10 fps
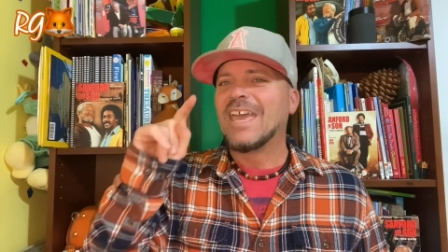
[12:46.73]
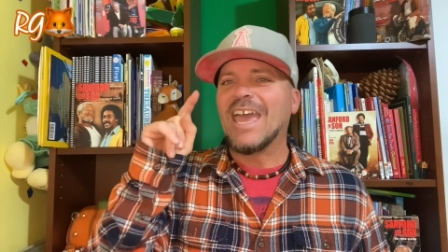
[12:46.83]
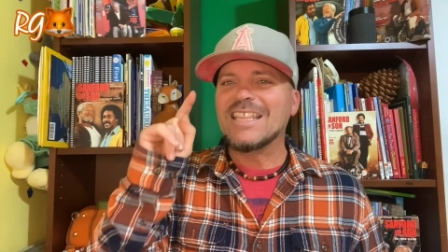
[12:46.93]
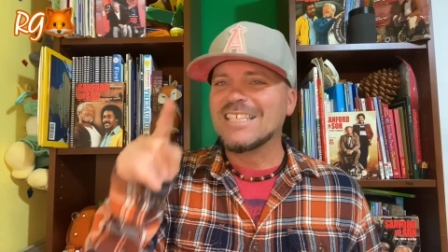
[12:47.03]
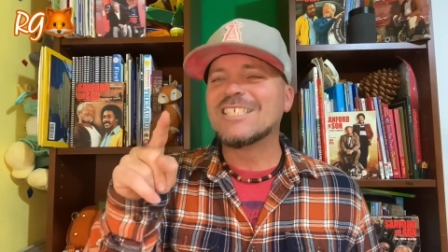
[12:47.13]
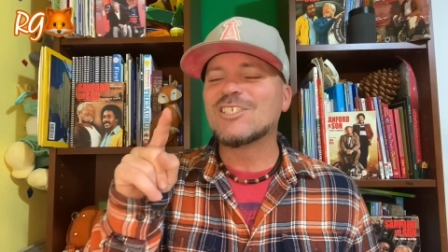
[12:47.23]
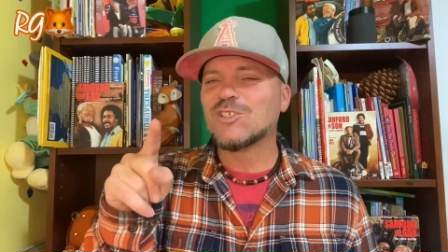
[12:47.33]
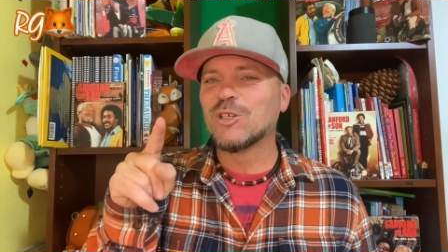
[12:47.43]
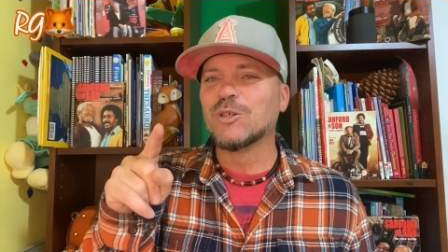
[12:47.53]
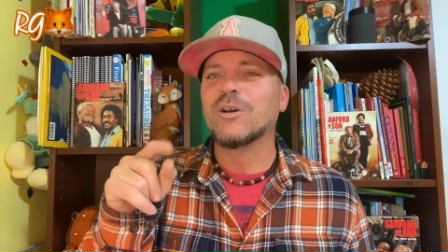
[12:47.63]
And this is
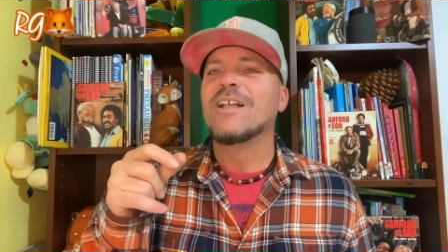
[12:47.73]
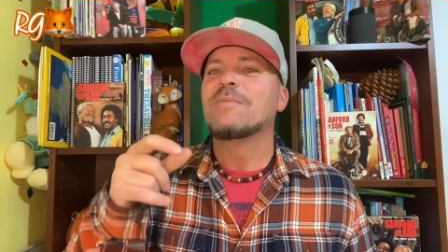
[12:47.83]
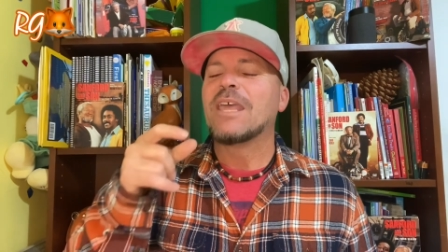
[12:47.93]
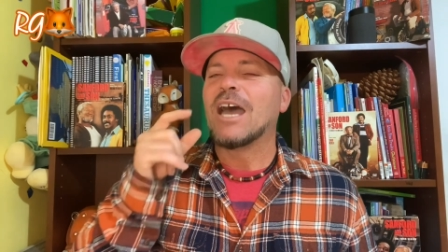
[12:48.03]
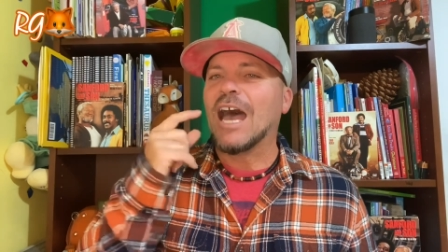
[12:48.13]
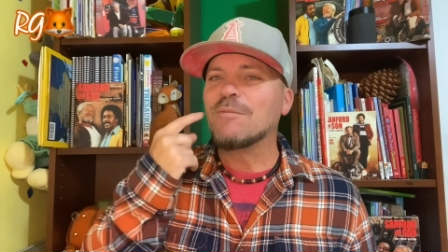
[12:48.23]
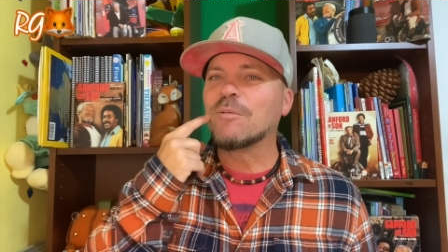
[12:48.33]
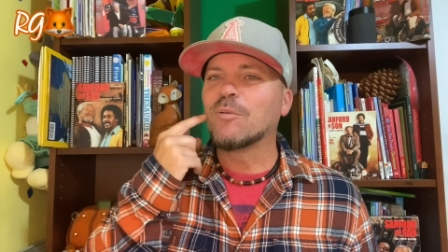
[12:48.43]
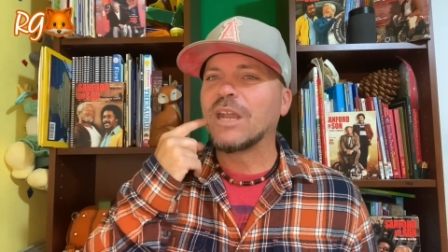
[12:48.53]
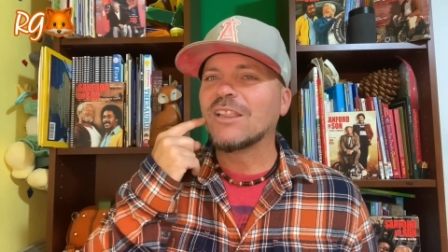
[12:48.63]
true. I
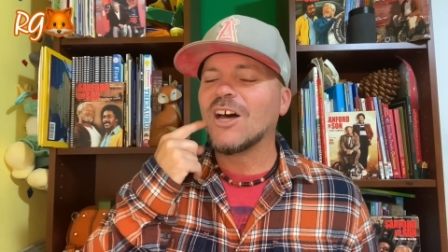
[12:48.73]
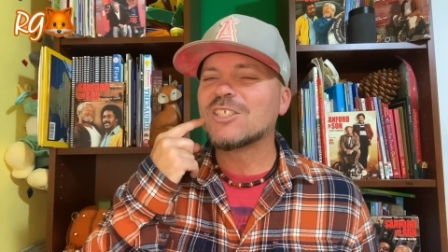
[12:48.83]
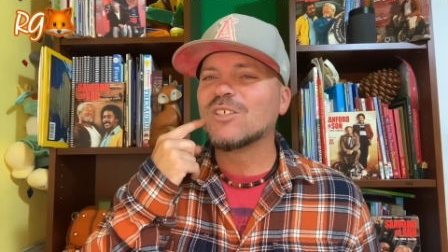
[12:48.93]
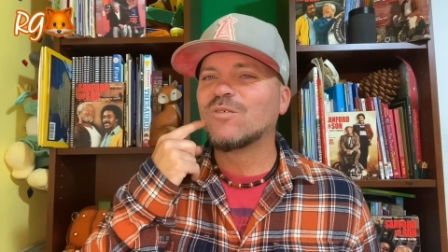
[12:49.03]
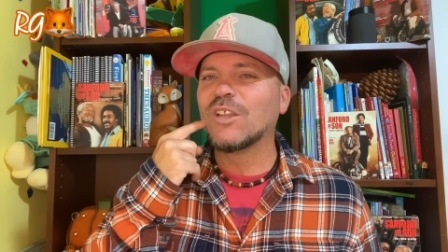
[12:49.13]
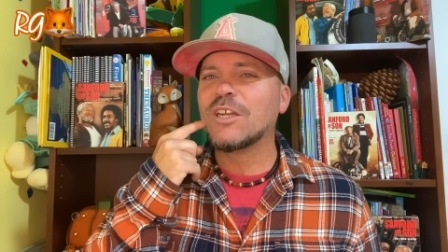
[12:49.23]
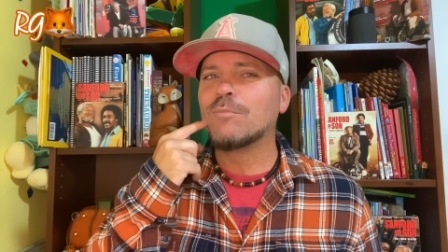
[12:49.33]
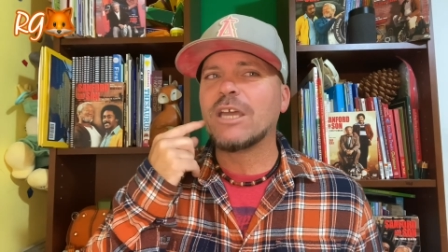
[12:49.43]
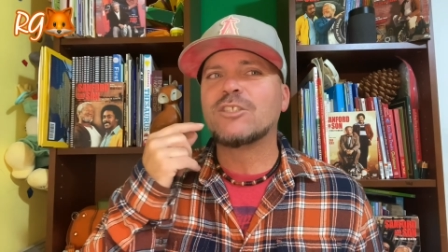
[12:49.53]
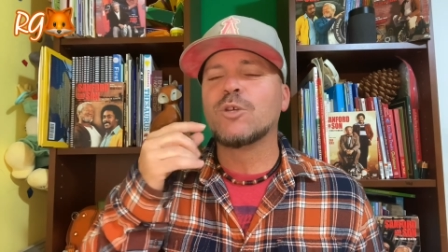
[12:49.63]
remember when I lost the filling of
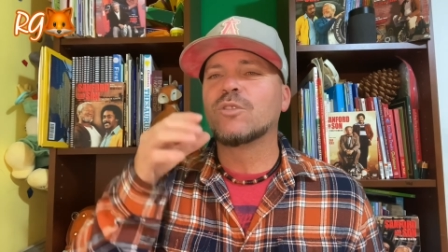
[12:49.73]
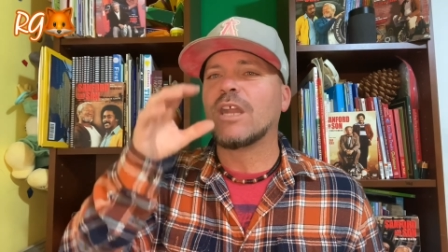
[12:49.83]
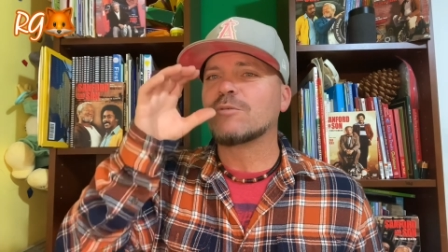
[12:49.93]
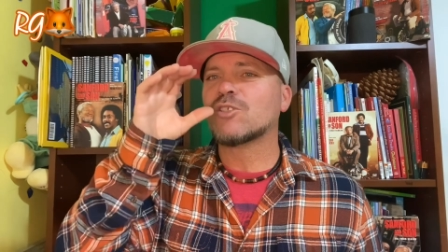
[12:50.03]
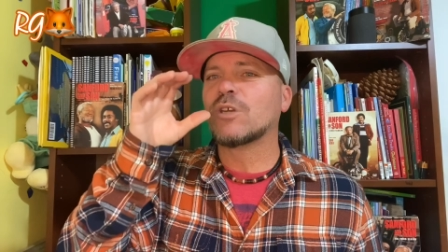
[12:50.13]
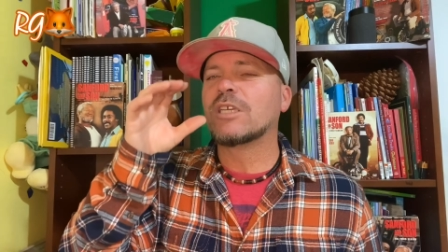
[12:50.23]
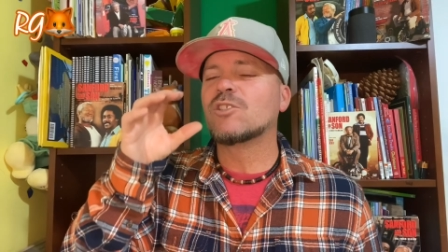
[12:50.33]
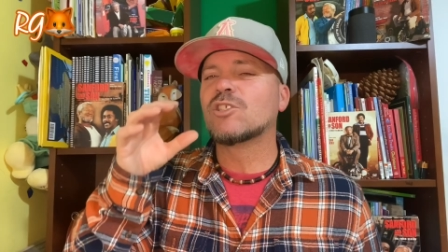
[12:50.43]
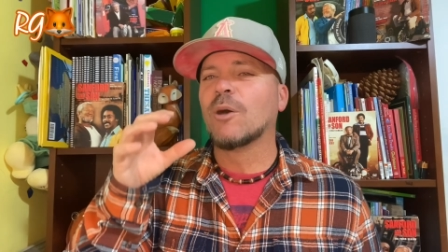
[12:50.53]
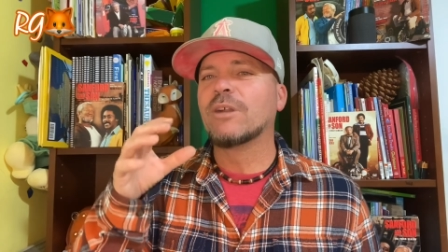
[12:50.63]
my tooth and I was drinking
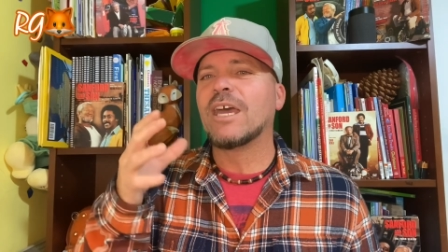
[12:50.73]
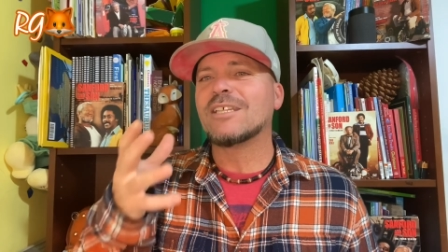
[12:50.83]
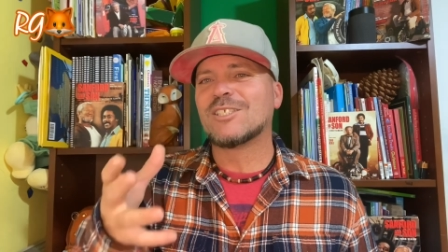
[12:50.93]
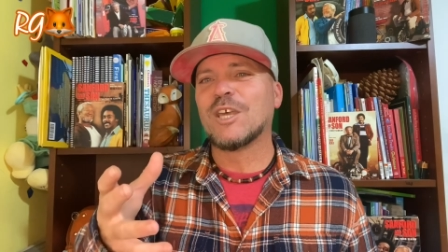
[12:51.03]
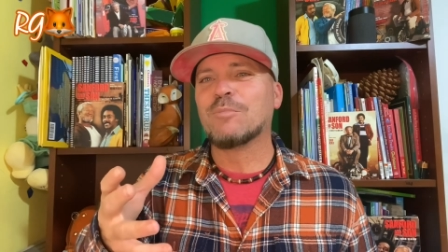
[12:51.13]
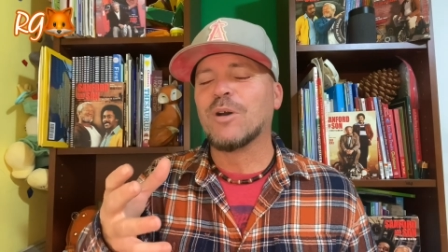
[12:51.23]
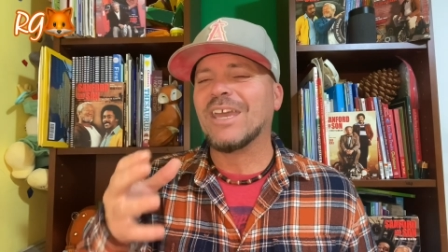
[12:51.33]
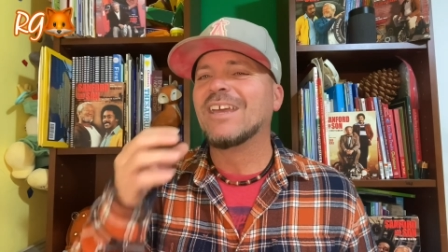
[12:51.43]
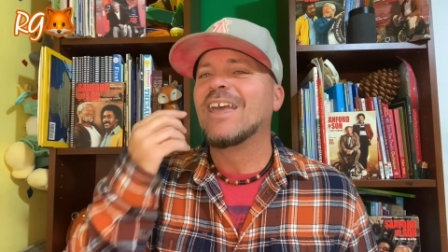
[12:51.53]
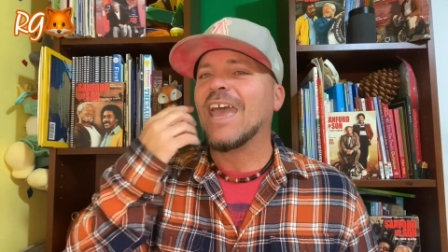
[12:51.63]
soda at a Subway.